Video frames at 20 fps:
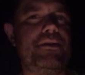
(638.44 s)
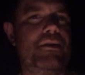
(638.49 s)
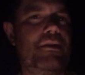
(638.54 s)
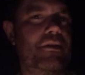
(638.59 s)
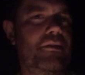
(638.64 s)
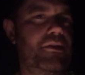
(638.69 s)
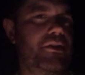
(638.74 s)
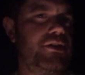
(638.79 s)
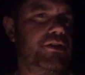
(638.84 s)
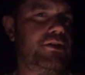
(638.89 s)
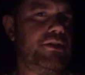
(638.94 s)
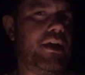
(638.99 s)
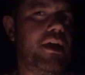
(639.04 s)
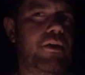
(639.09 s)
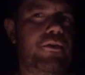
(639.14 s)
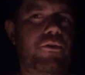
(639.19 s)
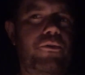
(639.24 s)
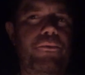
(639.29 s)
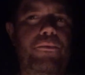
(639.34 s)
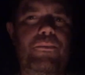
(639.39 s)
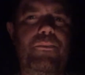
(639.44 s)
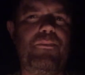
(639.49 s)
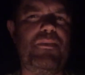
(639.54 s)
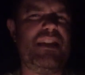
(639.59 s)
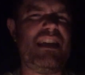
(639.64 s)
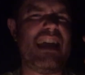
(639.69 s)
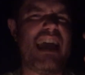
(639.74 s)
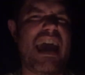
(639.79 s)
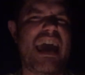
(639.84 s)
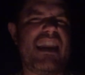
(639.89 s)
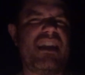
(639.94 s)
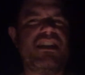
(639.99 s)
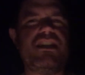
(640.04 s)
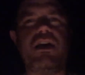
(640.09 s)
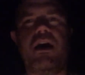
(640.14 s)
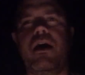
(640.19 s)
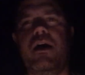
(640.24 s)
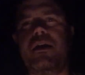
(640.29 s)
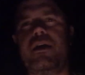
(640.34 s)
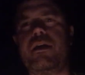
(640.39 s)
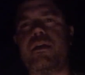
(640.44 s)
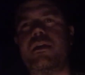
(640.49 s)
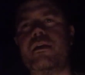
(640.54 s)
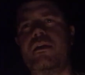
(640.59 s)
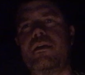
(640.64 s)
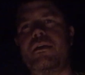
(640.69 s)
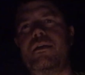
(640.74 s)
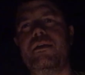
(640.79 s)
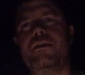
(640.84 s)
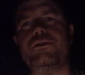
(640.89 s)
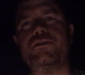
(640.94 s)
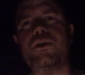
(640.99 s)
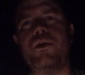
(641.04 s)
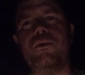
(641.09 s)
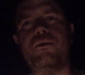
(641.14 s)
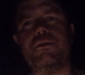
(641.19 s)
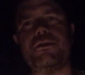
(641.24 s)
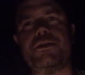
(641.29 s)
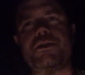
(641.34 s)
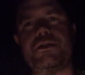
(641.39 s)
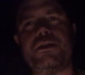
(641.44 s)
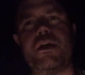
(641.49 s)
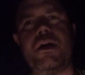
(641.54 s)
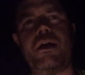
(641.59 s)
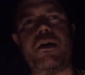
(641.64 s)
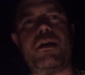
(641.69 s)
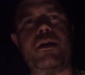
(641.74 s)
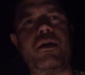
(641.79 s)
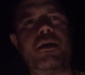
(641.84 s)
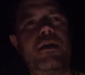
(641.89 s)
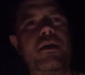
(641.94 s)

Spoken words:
under this shadow, catatonic, in total shock,